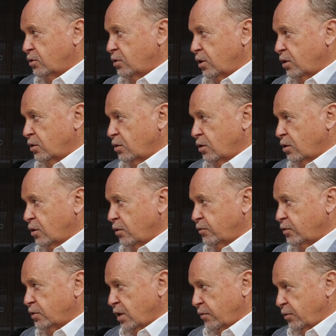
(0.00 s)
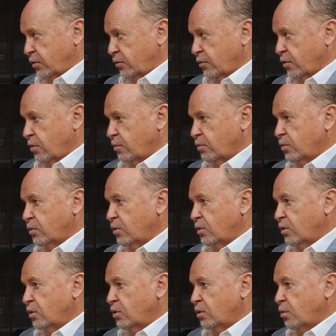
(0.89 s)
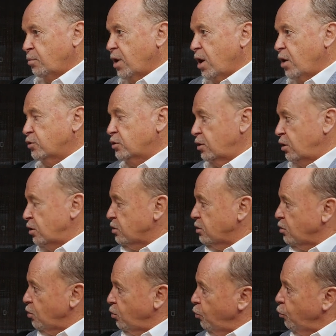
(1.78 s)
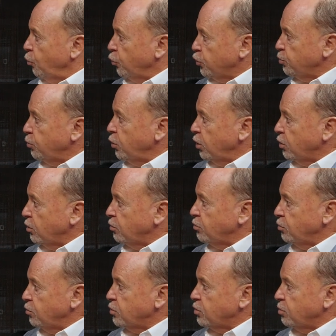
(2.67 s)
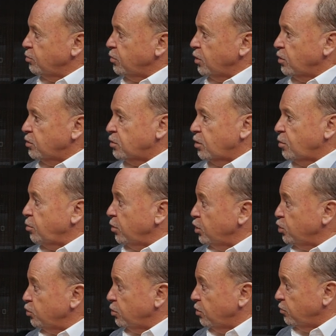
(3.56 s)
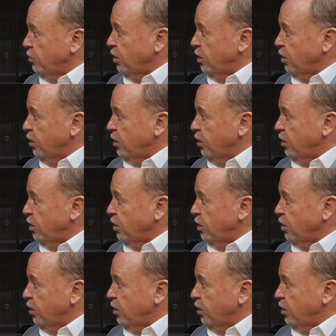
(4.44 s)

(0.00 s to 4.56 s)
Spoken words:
thing that I've suffered from the most, and it's caused me to do some things that I probably shouldn't